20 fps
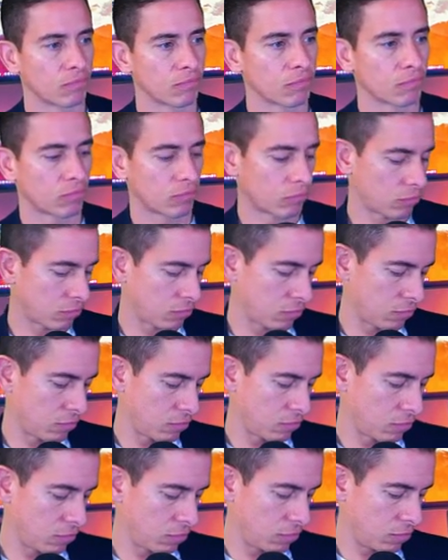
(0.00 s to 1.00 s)

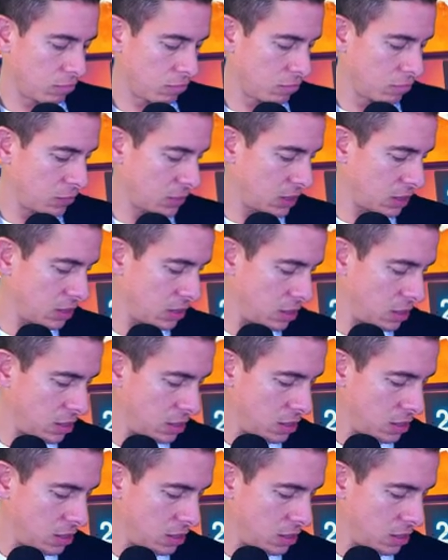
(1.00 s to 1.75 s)
[no speech]